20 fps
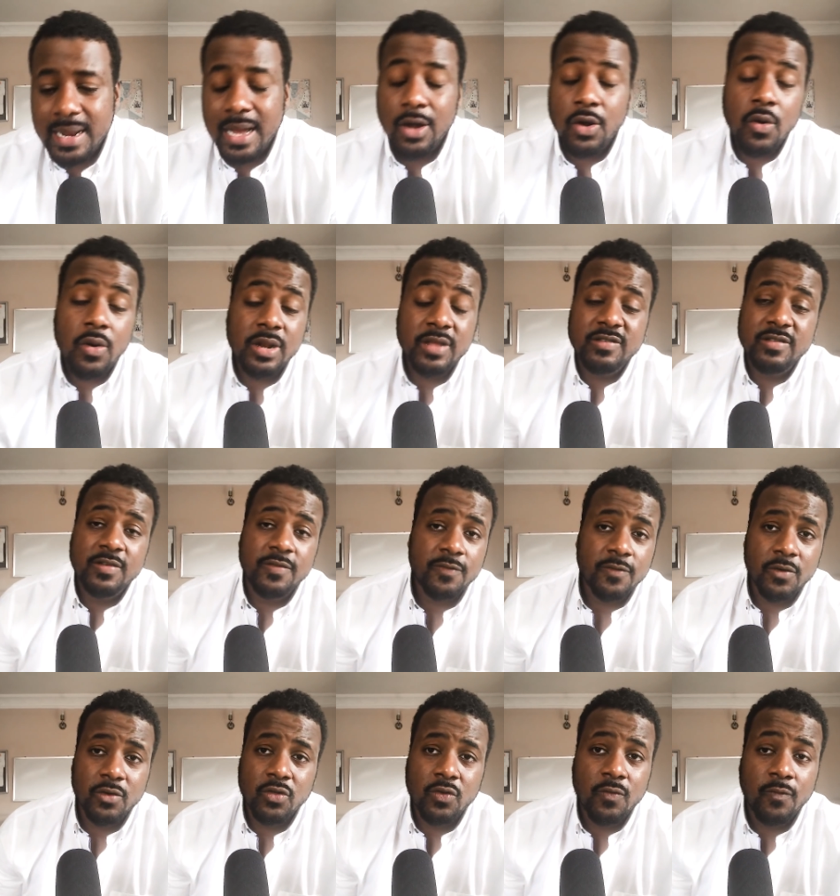Now, going into the
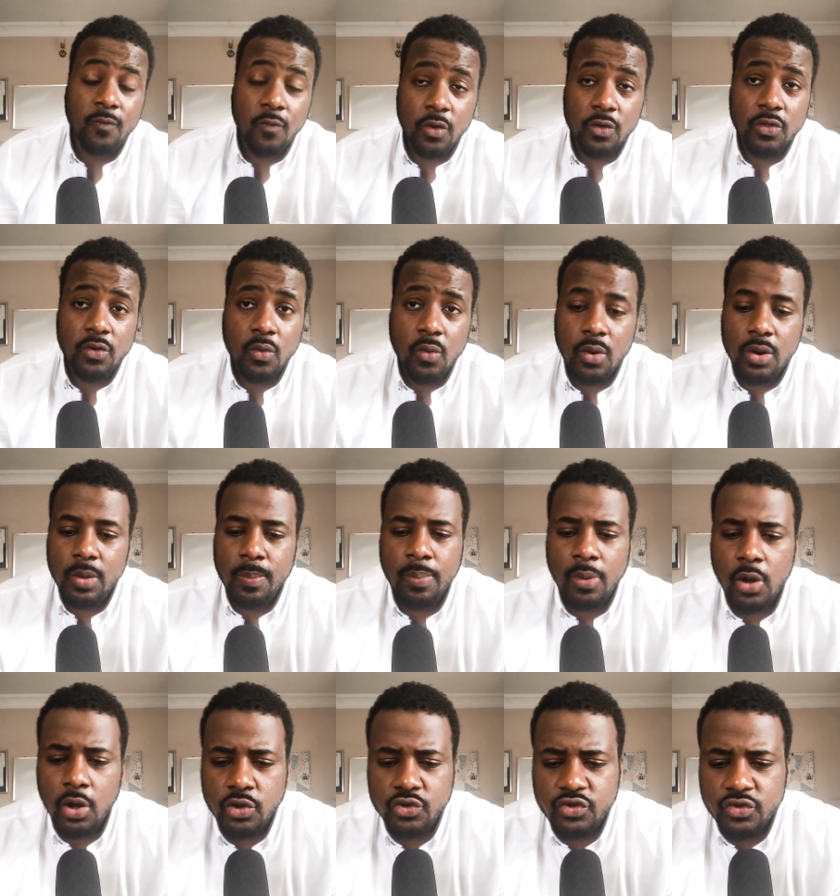fourth quarter,
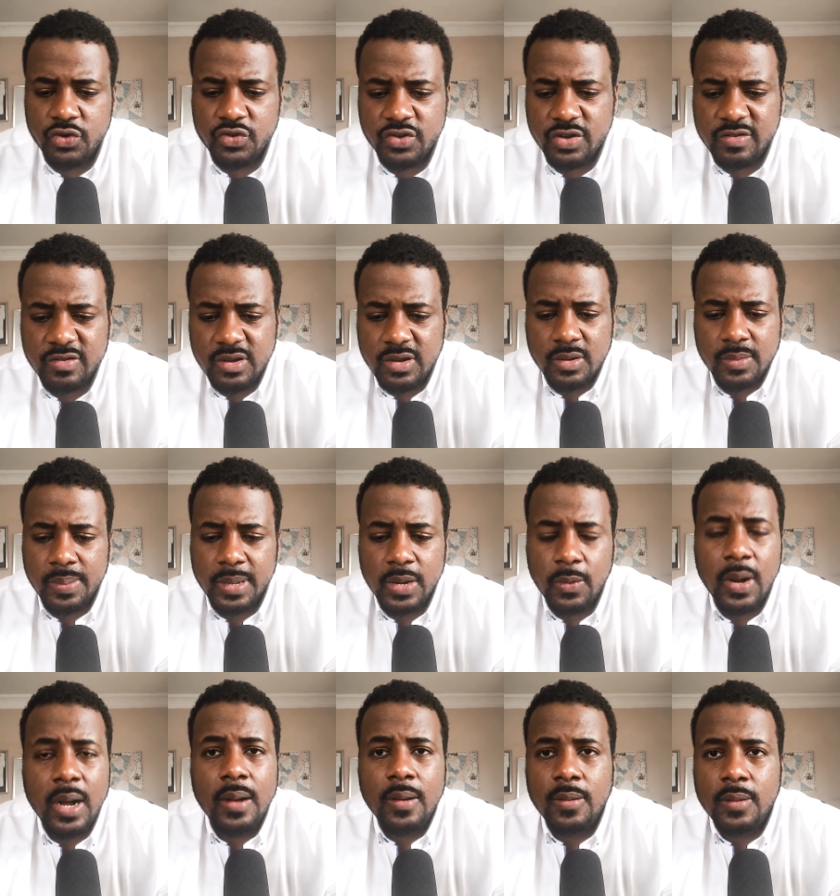Paul George continued to play
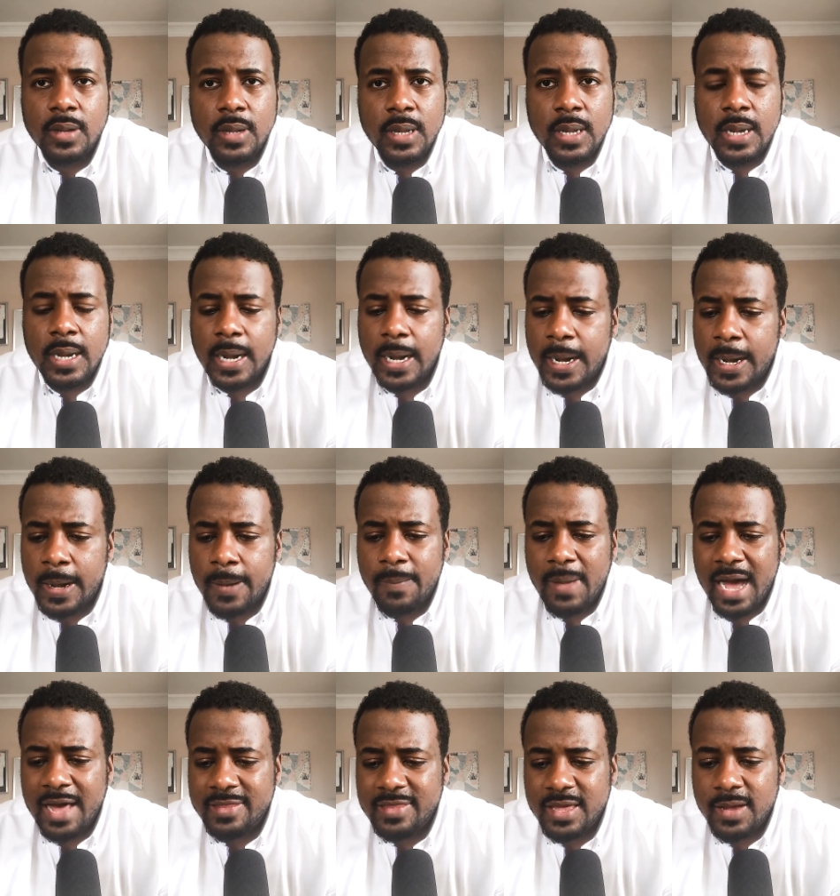well.
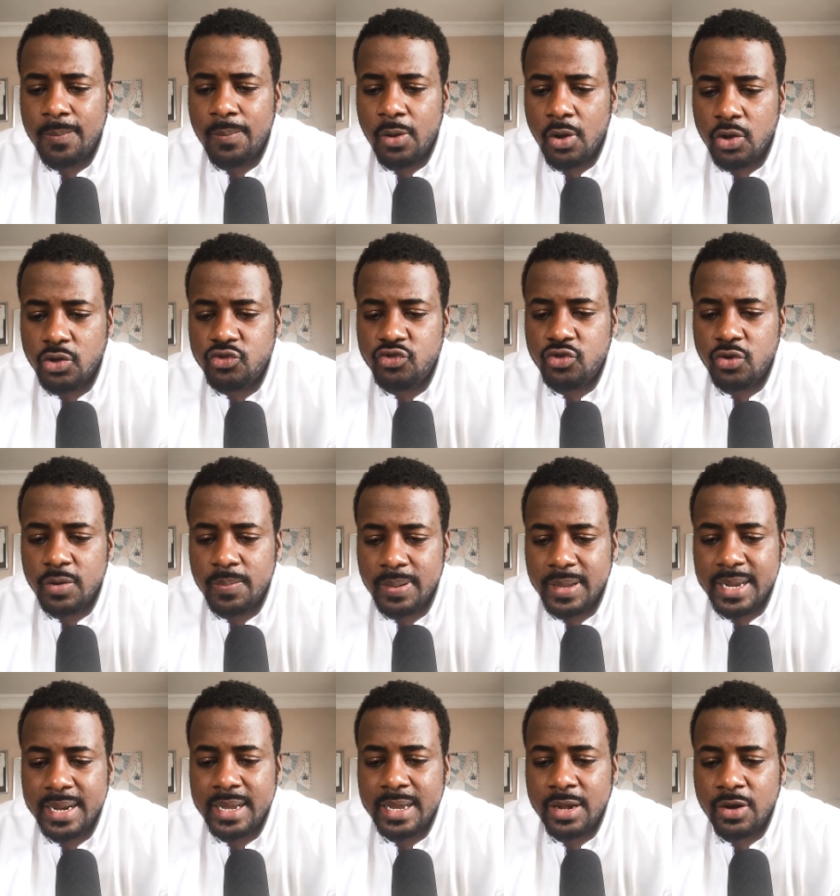I think Paul George
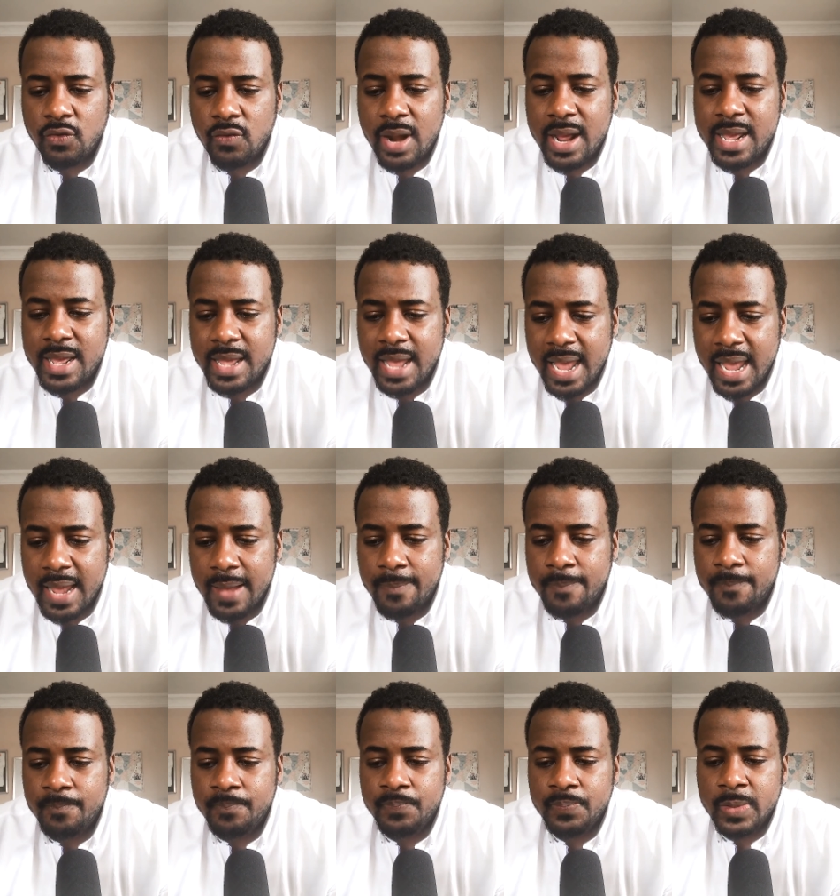played a great
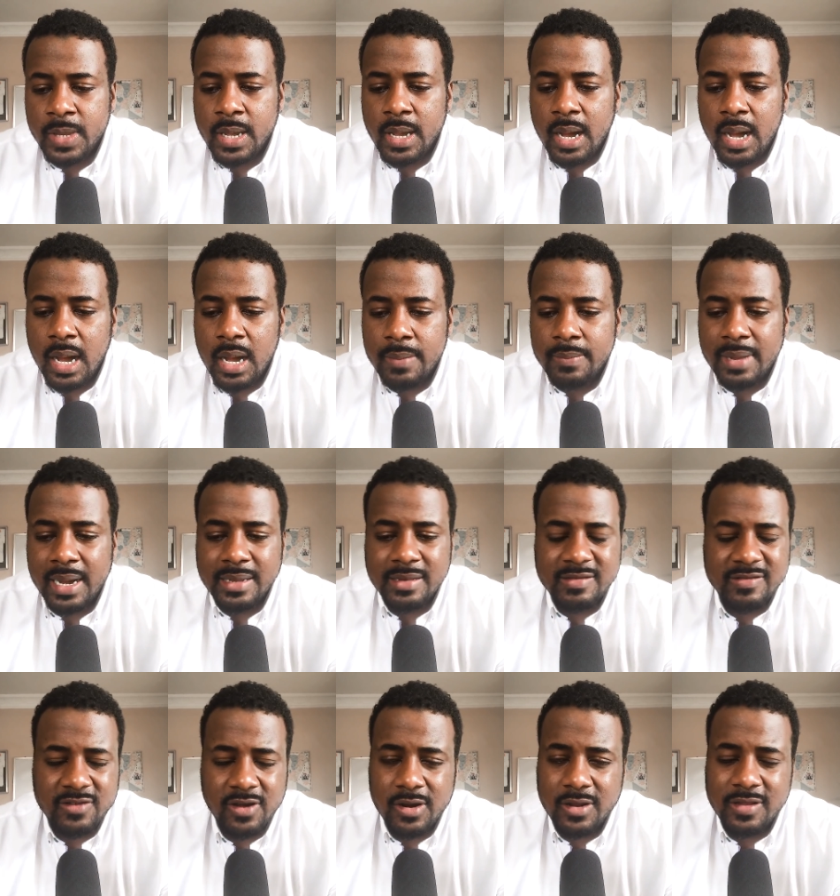game. By the
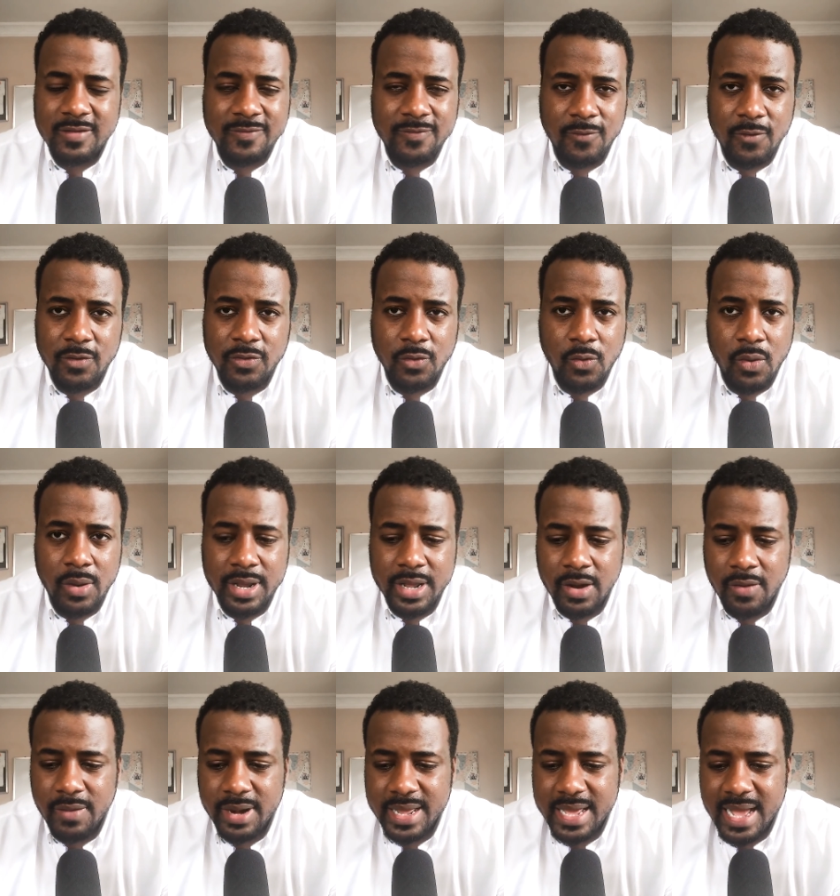start of the fourth quarter, he
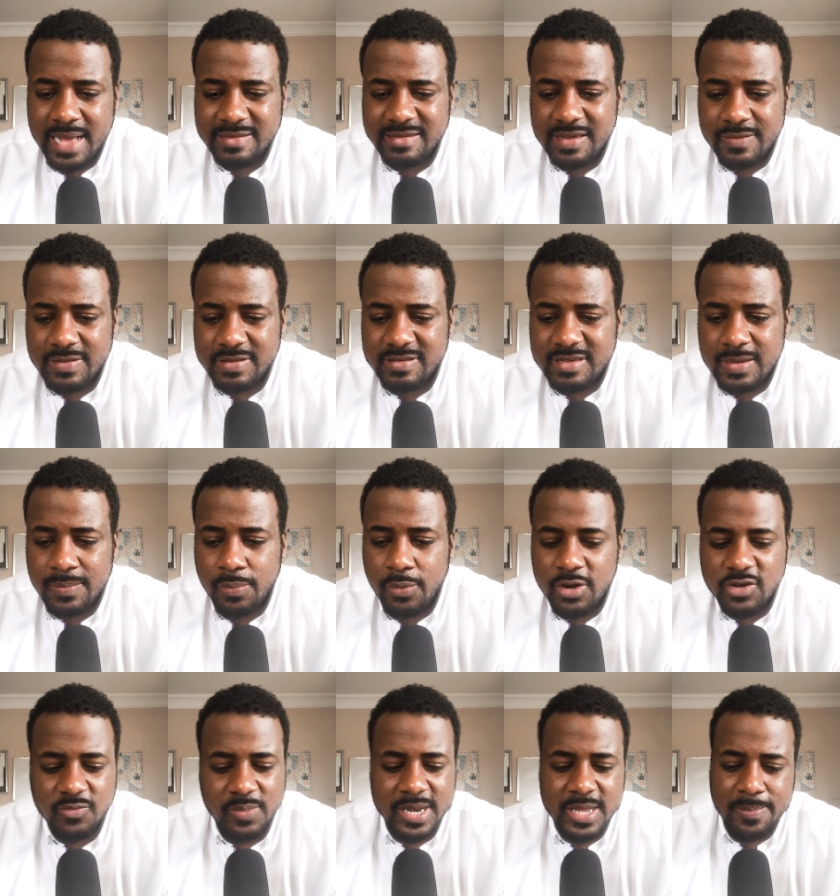already had 17
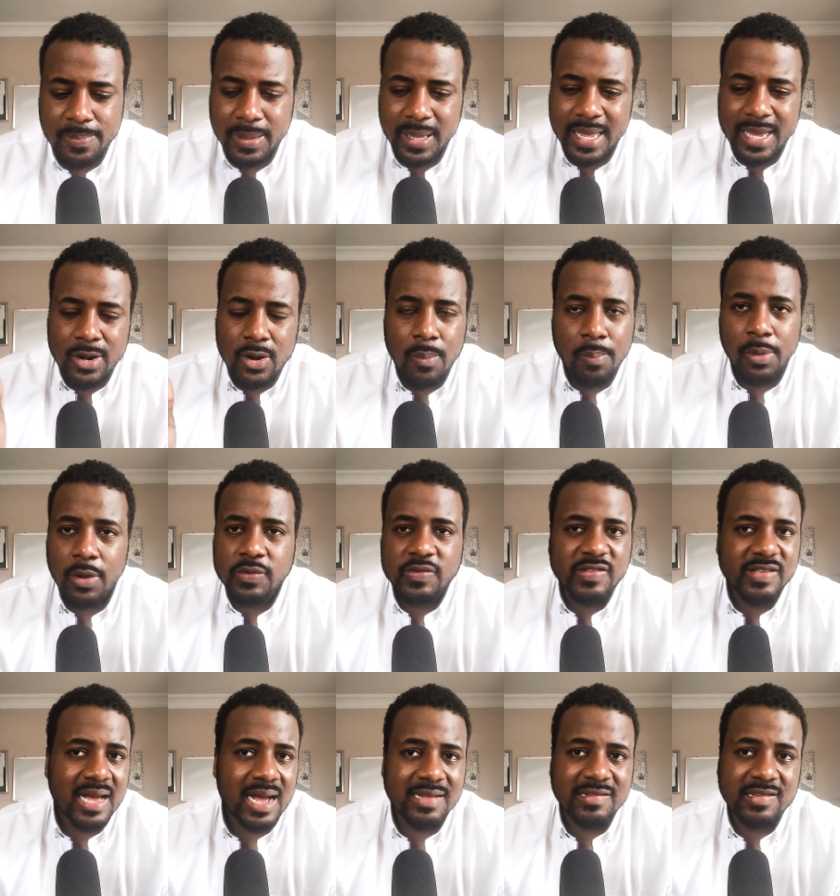points, but he played on both
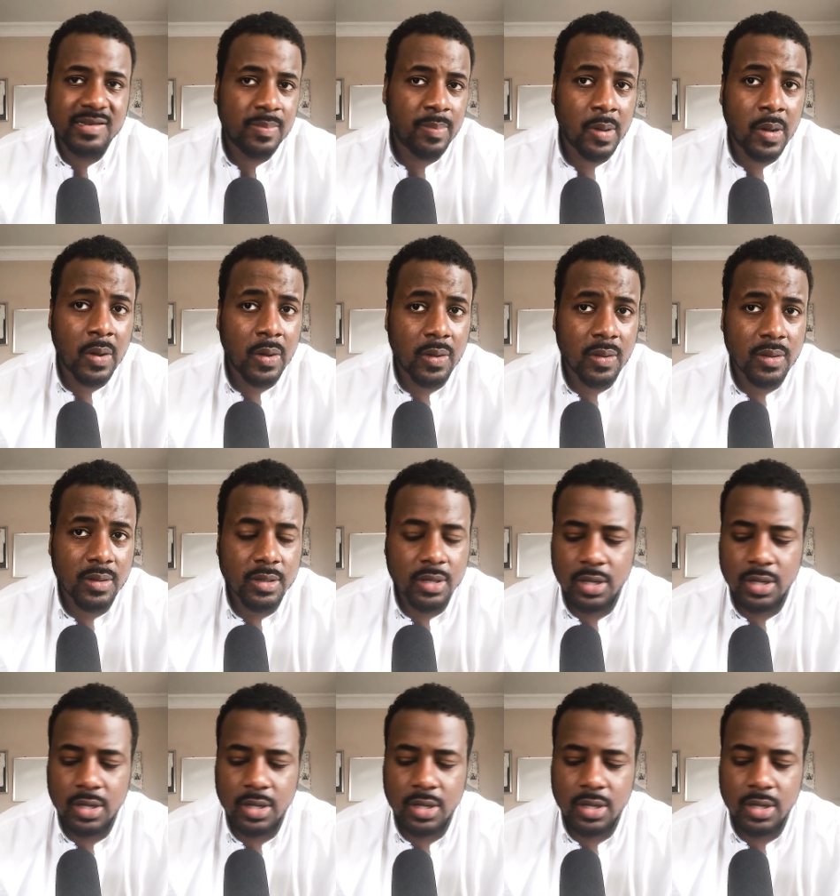sides of the ball.